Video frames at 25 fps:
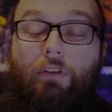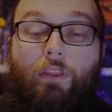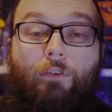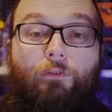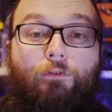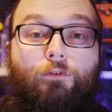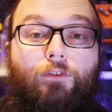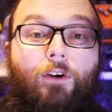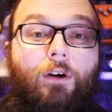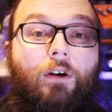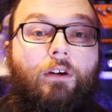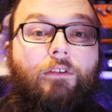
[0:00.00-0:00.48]
are the
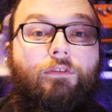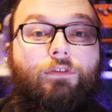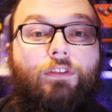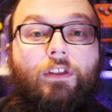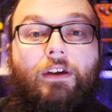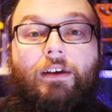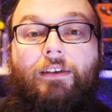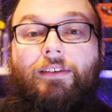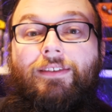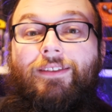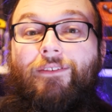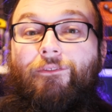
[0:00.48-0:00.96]
5
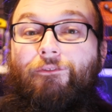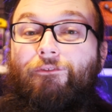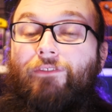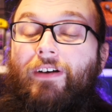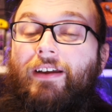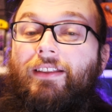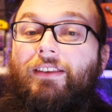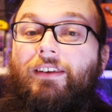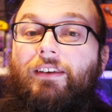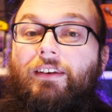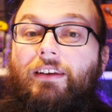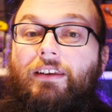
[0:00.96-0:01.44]
things that
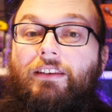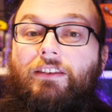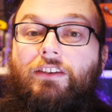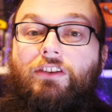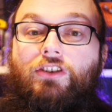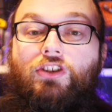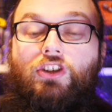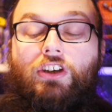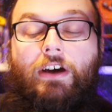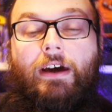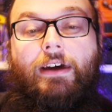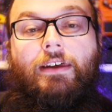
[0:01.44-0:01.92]
Fender need
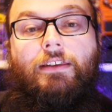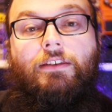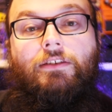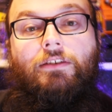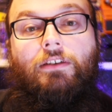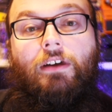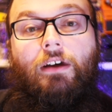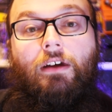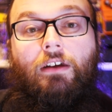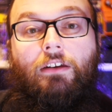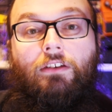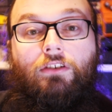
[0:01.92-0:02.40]
to
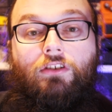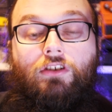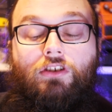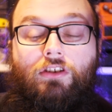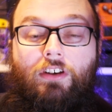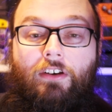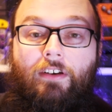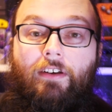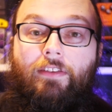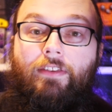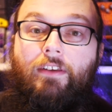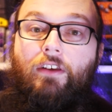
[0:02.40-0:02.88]
change to
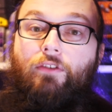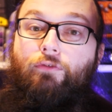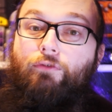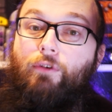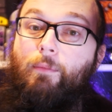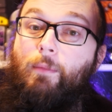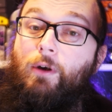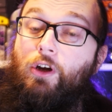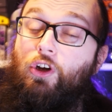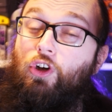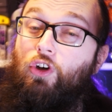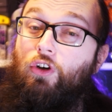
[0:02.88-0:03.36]
turn this
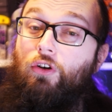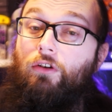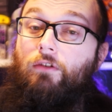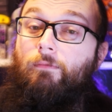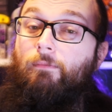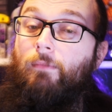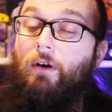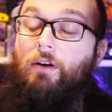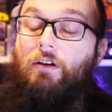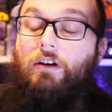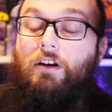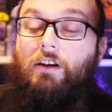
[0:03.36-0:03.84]
from a
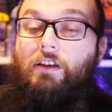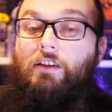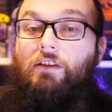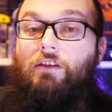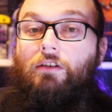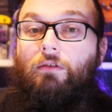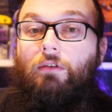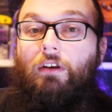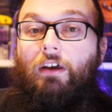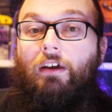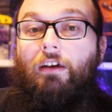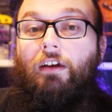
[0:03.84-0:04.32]
good modelling
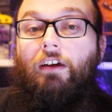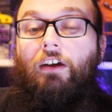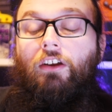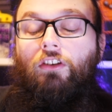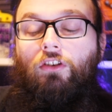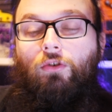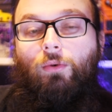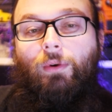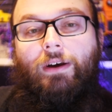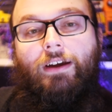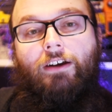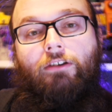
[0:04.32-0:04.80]
unit
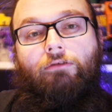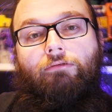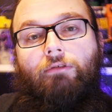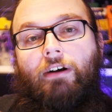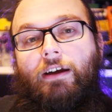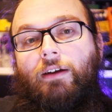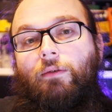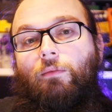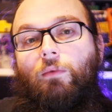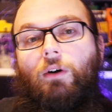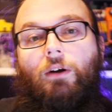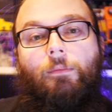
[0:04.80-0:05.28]
to a
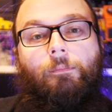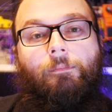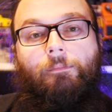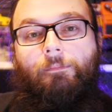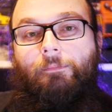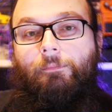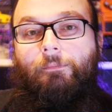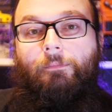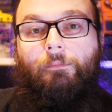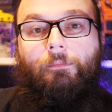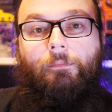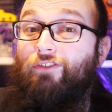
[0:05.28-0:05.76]
great one.
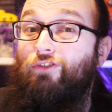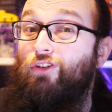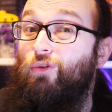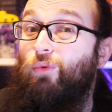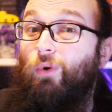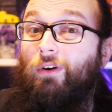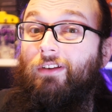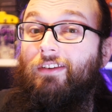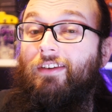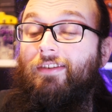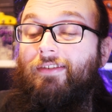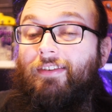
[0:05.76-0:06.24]
If
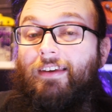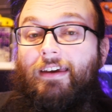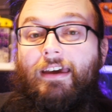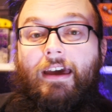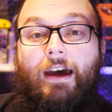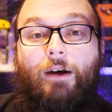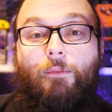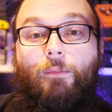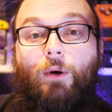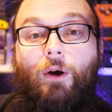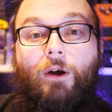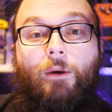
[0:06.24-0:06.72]
you want to see
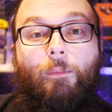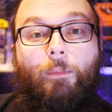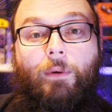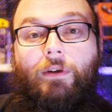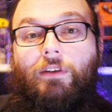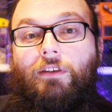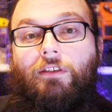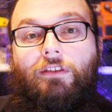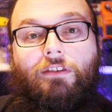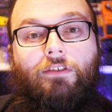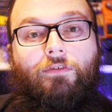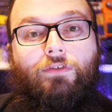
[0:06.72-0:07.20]
how my
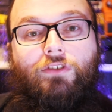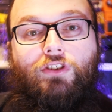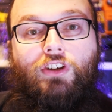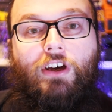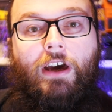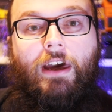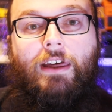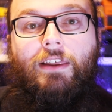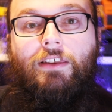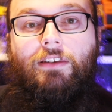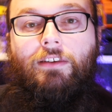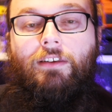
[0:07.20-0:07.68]
opinions have
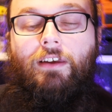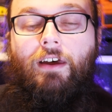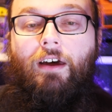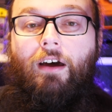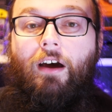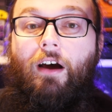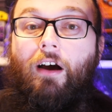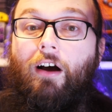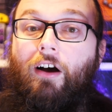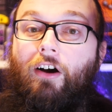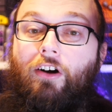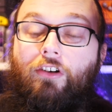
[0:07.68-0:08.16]
changed,
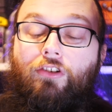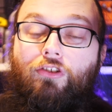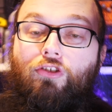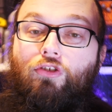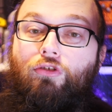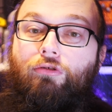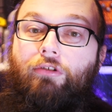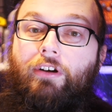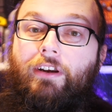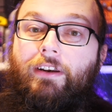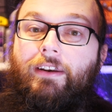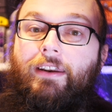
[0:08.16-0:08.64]
on
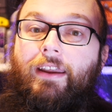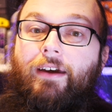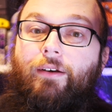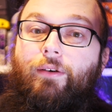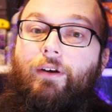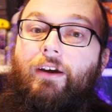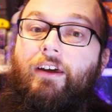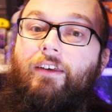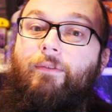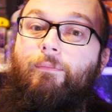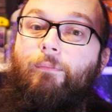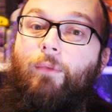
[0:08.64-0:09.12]
screen now
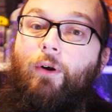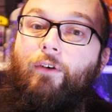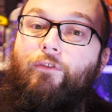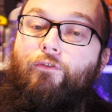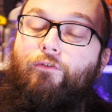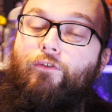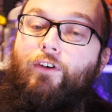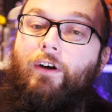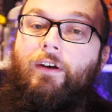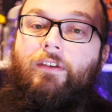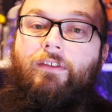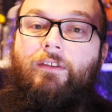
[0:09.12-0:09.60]
is my
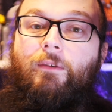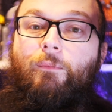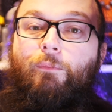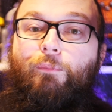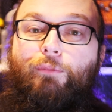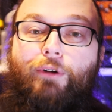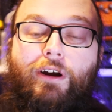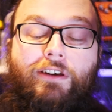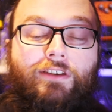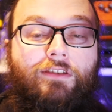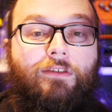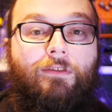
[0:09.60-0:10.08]
first
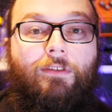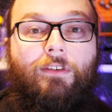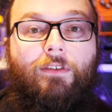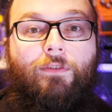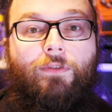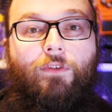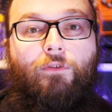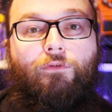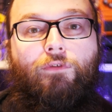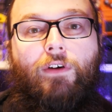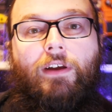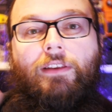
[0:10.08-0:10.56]
impressions
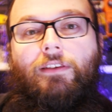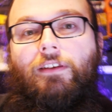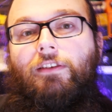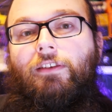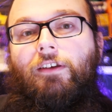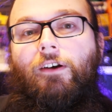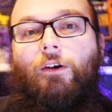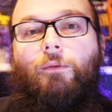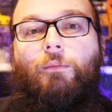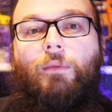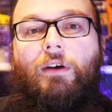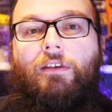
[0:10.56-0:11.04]
of the Fender
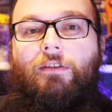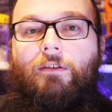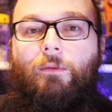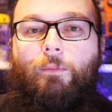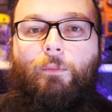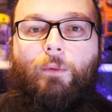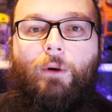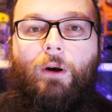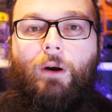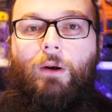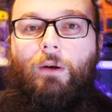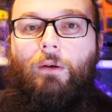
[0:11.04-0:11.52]

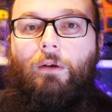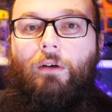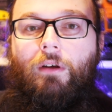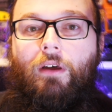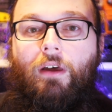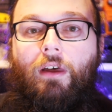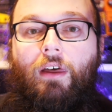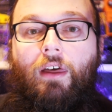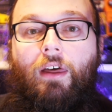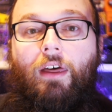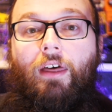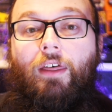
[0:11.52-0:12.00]
ToneMaster Pro.
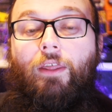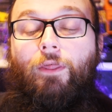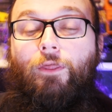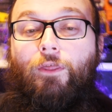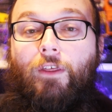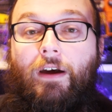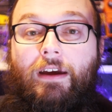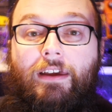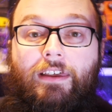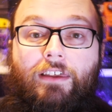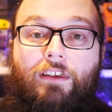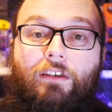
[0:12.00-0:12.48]

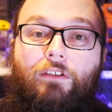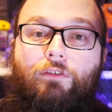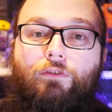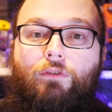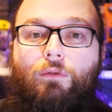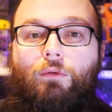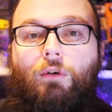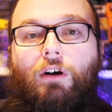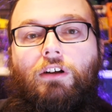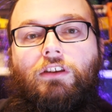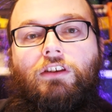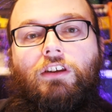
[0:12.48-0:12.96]
Thank you
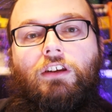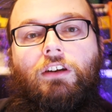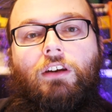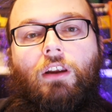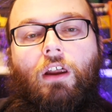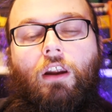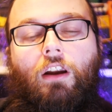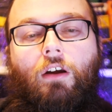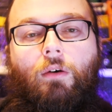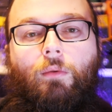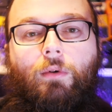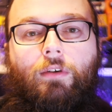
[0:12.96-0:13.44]
for
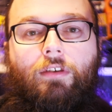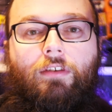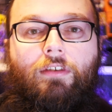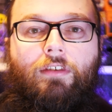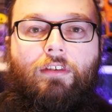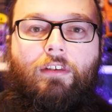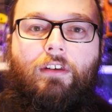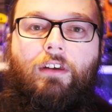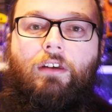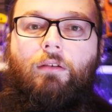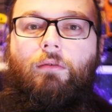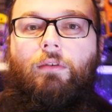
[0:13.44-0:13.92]
watching, and I will
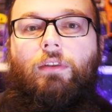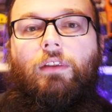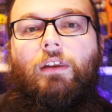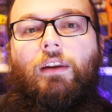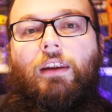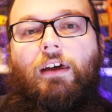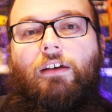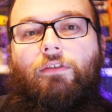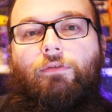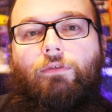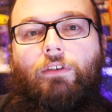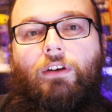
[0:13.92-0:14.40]
see you on
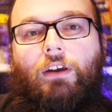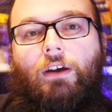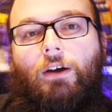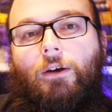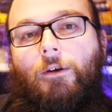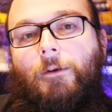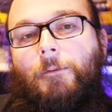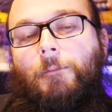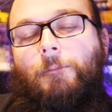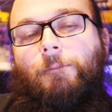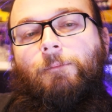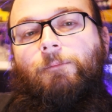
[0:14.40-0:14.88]
the next
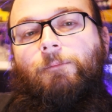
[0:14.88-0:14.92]
video.